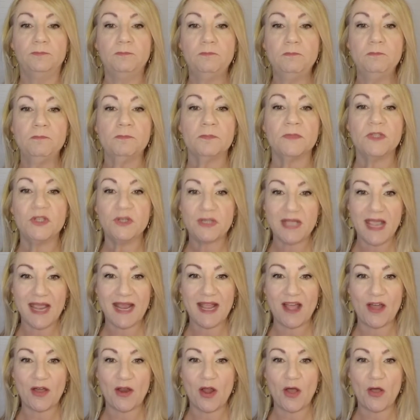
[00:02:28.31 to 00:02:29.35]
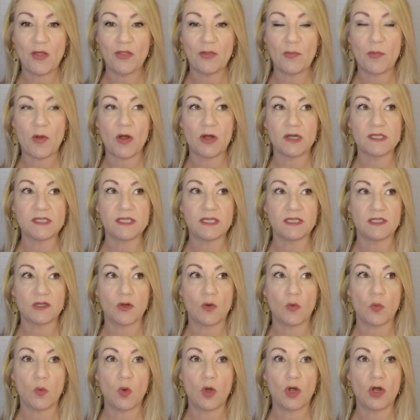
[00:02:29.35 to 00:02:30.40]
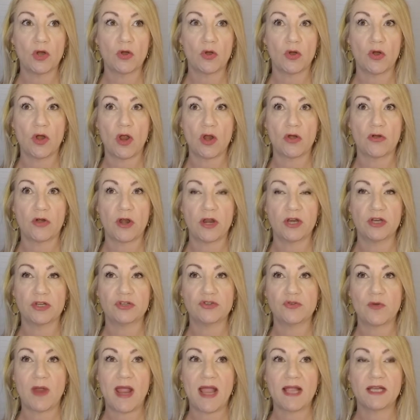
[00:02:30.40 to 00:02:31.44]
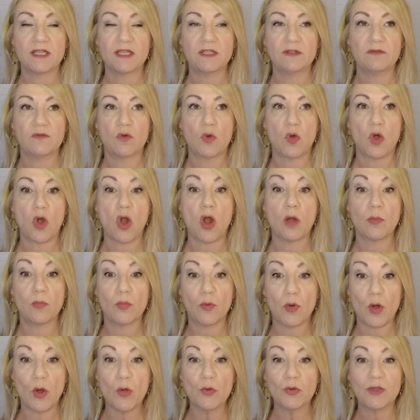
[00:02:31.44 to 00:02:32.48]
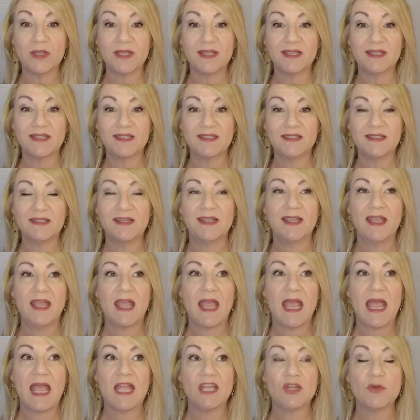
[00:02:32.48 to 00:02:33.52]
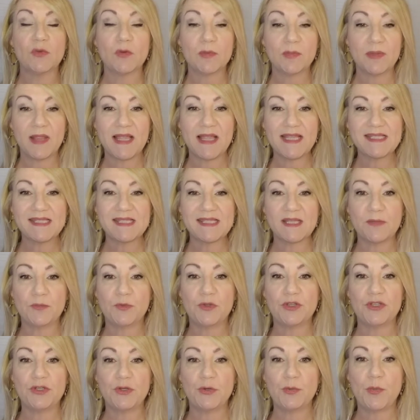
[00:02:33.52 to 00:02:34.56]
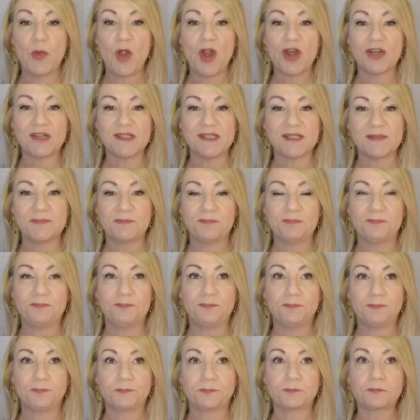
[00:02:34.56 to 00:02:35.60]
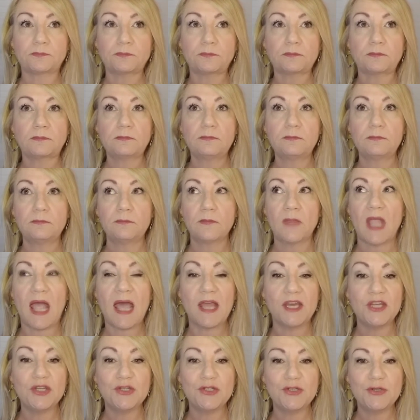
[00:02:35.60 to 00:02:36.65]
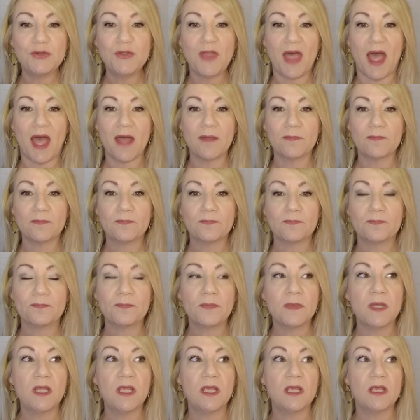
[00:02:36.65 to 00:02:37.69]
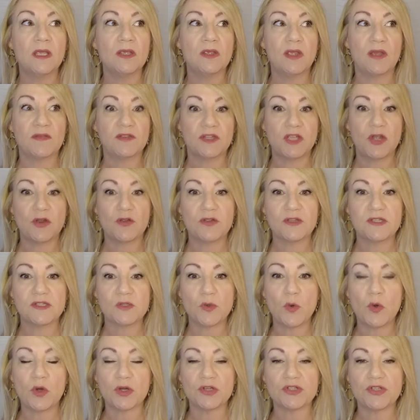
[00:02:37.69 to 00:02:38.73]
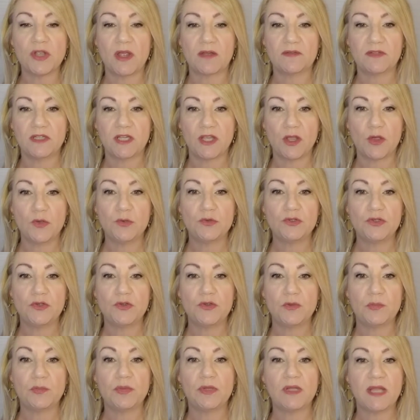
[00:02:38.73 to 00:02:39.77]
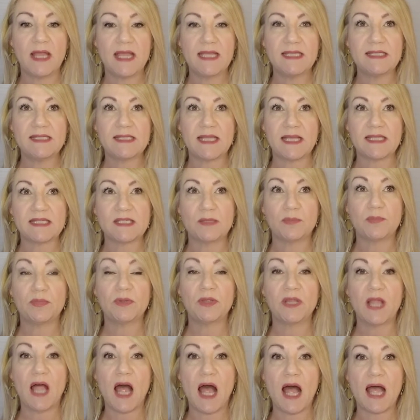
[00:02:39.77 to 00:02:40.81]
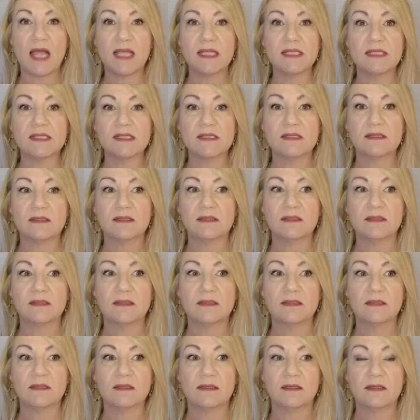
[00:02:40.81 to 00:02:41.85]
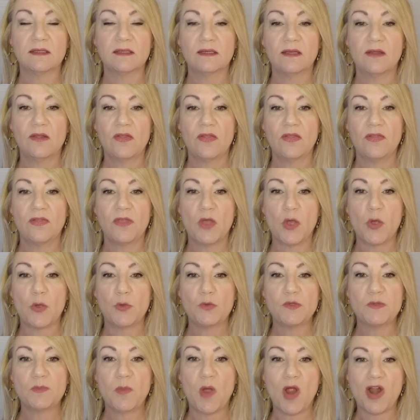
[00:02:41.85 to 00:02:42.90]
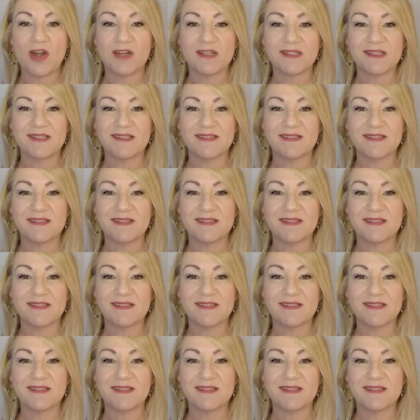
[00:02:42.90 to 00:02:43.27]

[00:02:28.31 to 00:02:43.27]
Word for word: you take out all the parts that don't work or are unattractive or are broken and you replace them with new parts. How do you do that? You have to go to the source. You have to go to the place that supplies those parts.